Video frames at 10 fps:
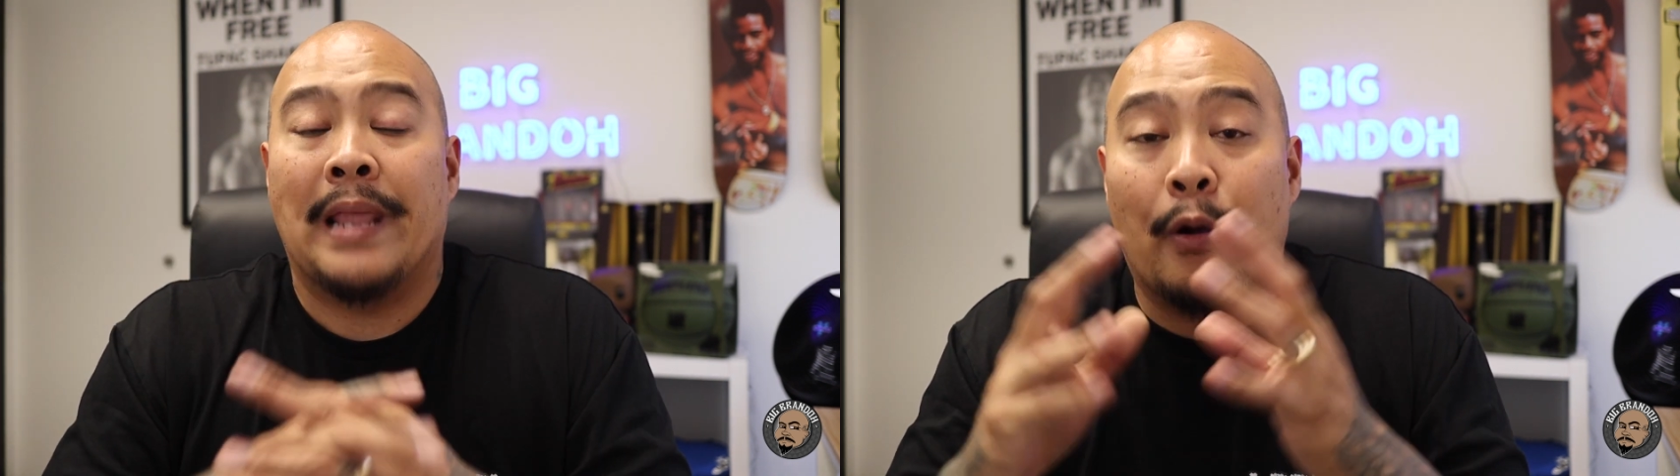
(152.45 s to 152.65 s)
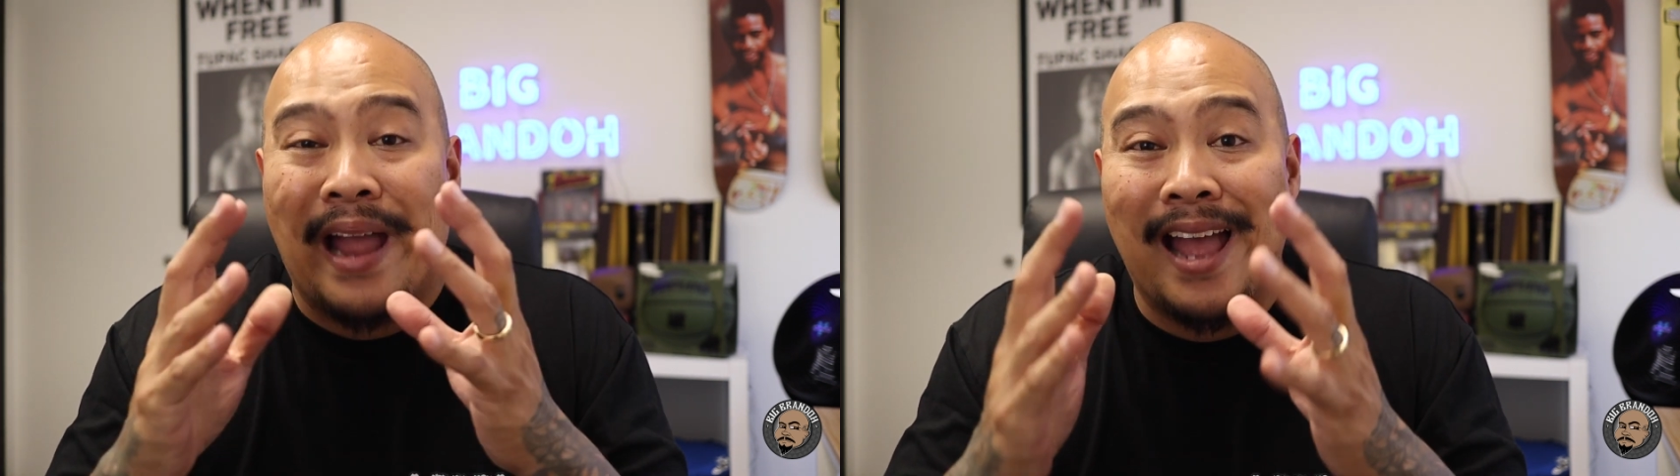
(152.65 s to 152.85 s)

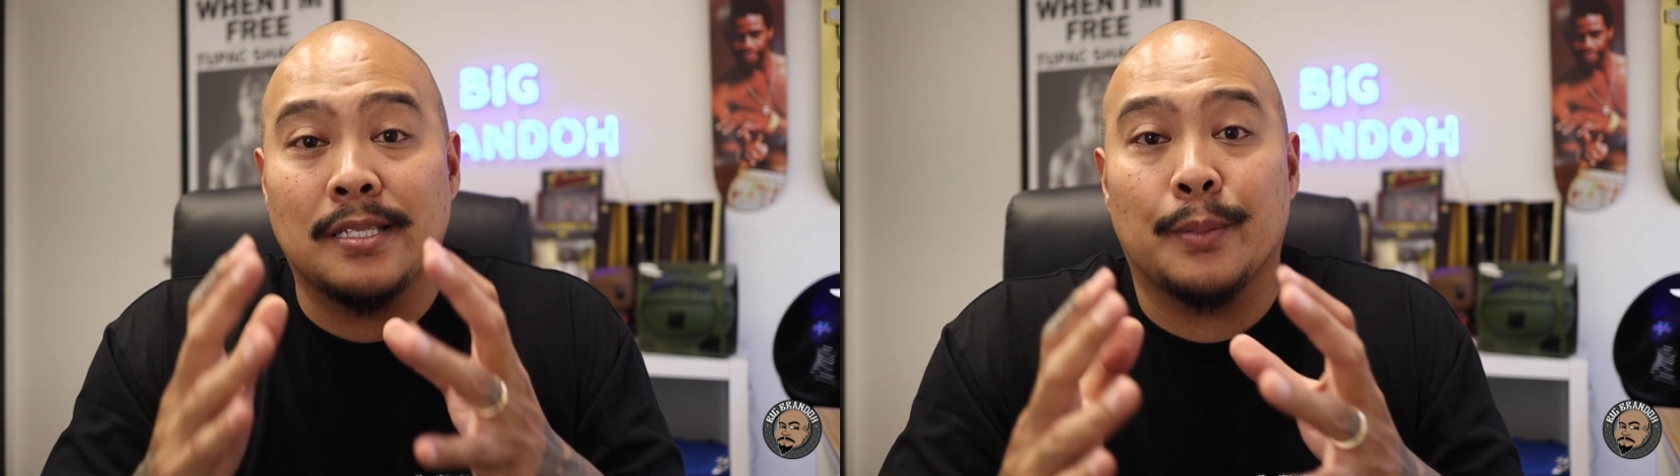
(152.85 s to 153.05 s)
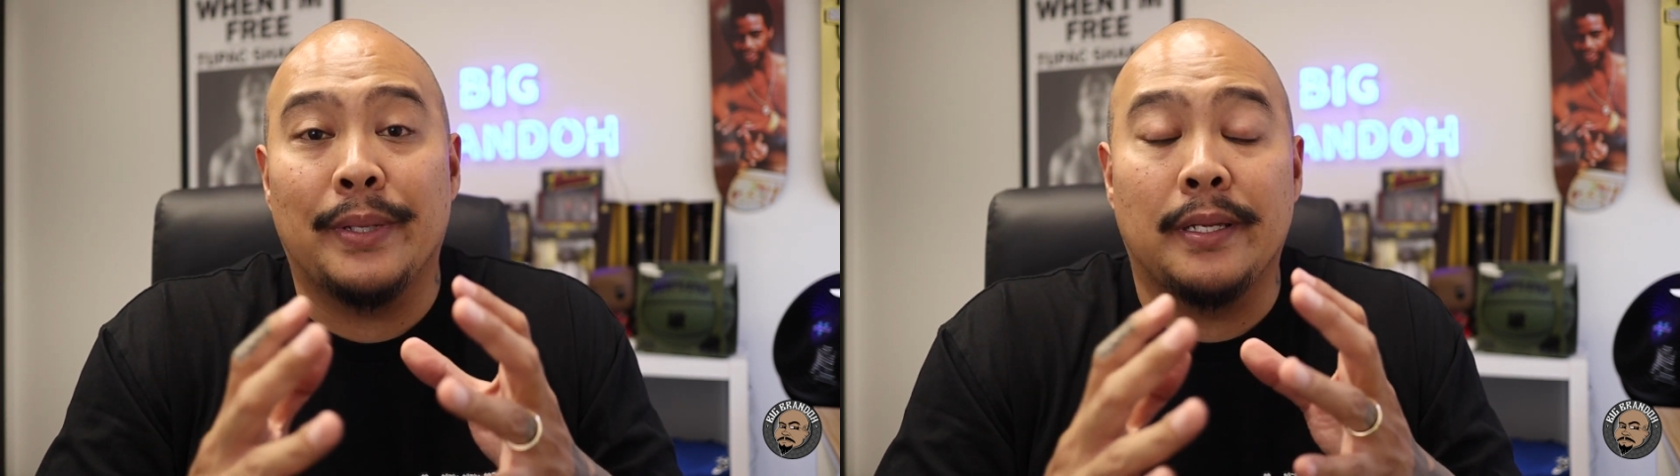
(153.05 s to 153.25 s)
Now,
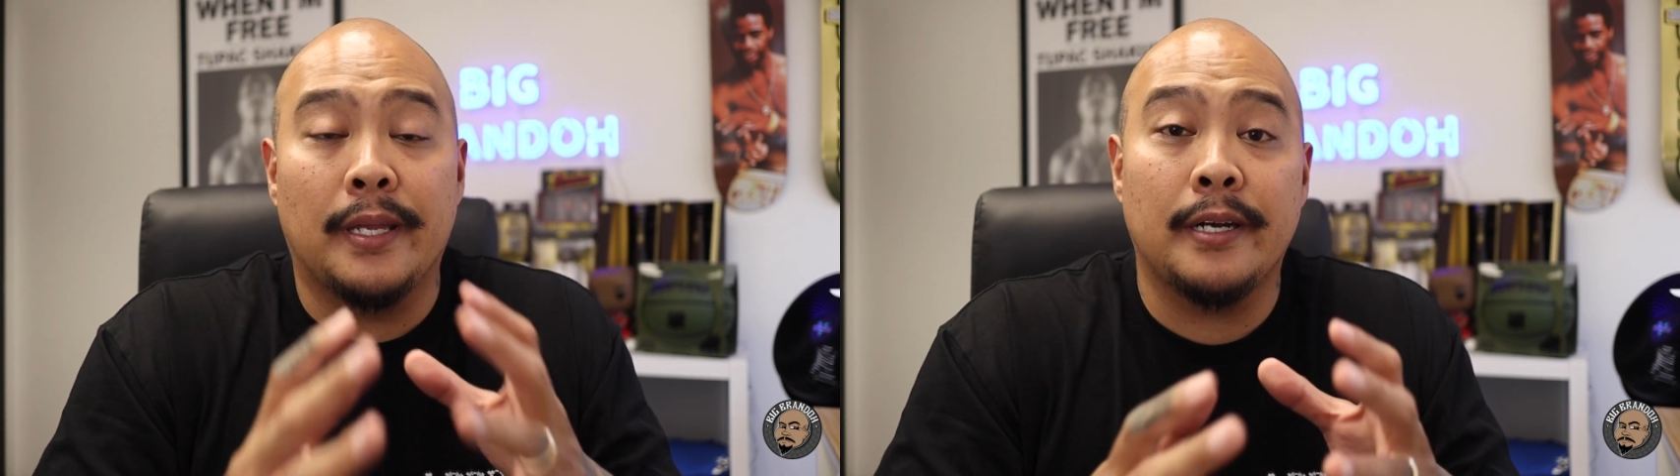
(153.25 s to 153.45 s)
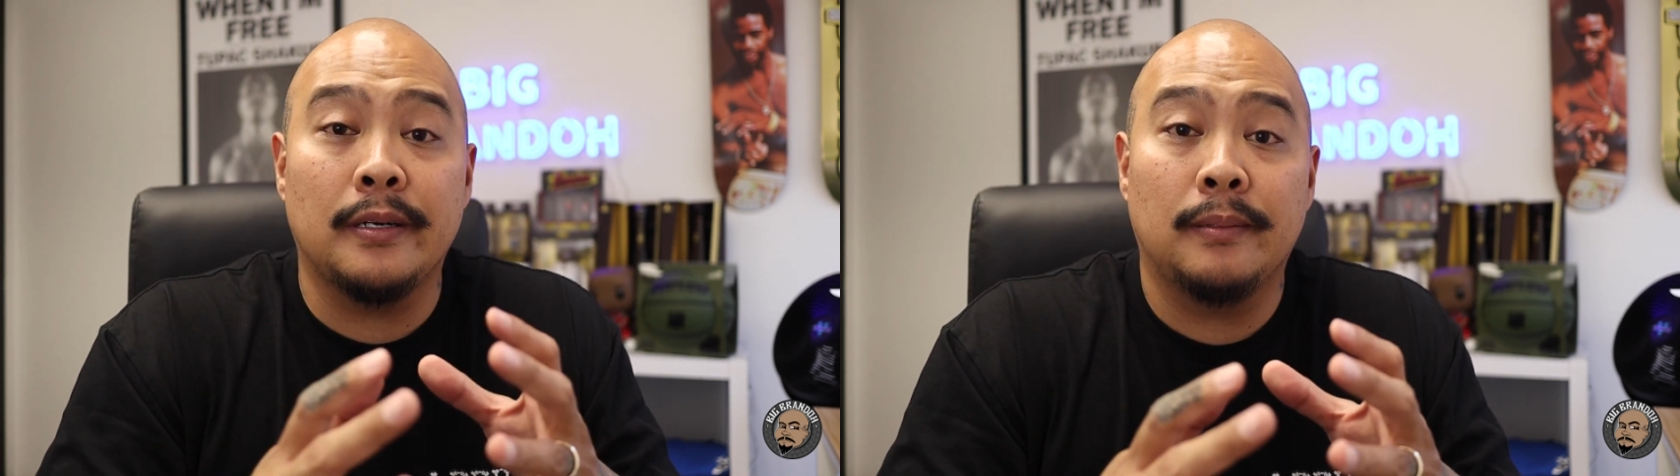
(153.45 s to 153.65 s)
as a
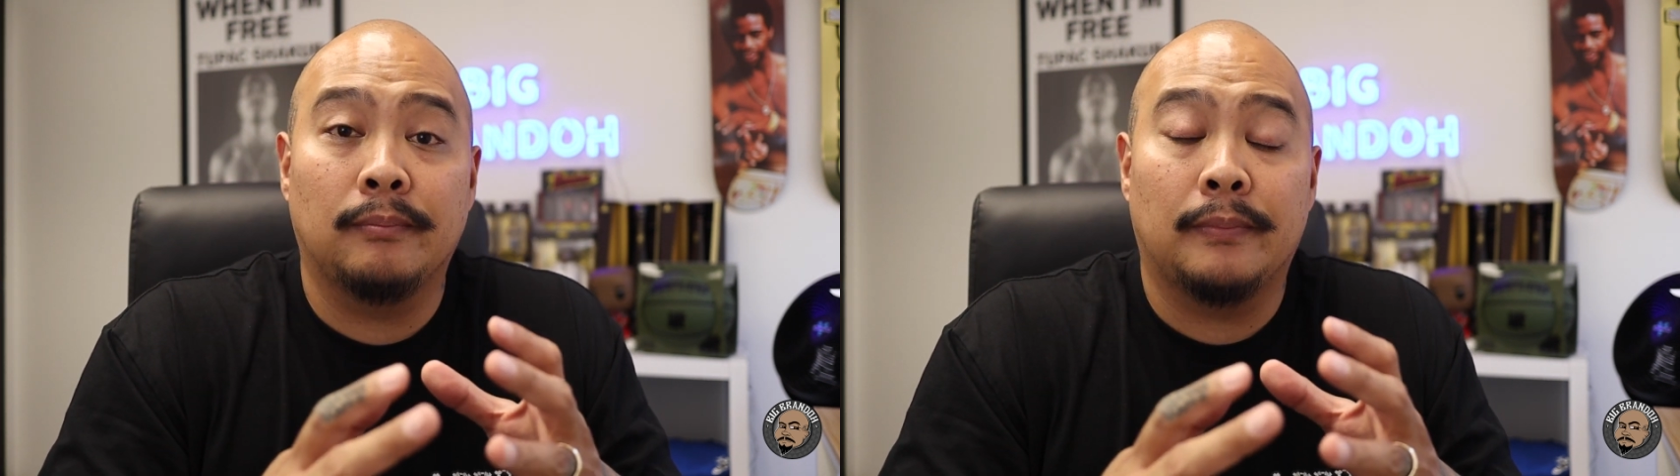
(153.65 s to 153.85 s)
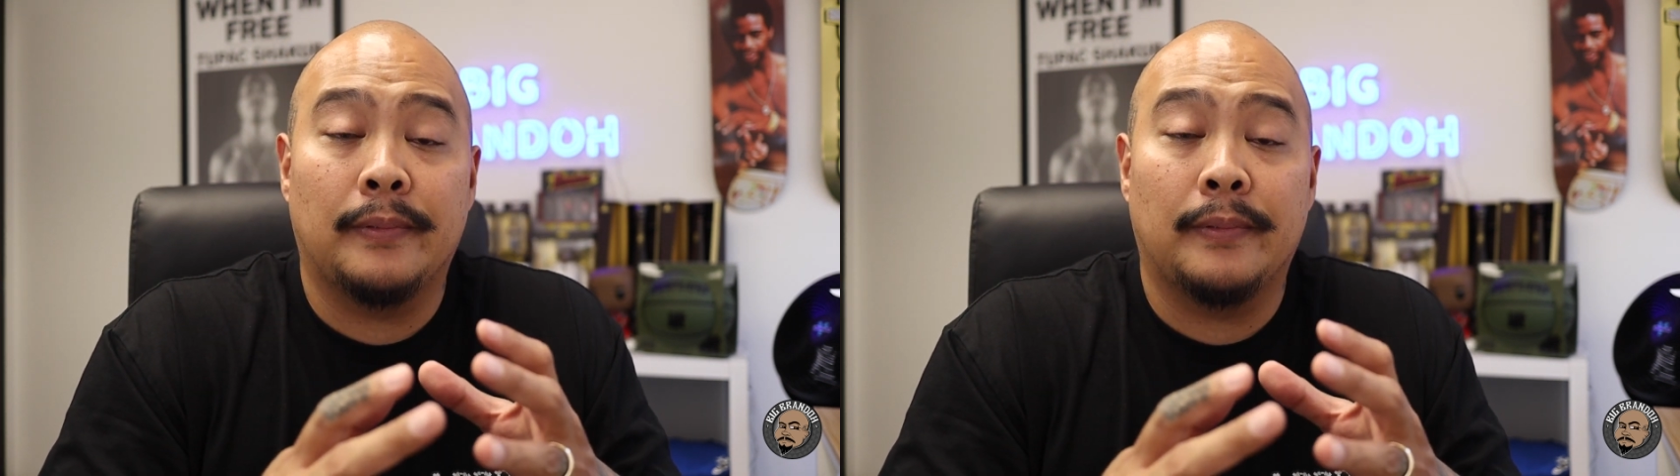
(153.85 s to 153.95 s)
beginner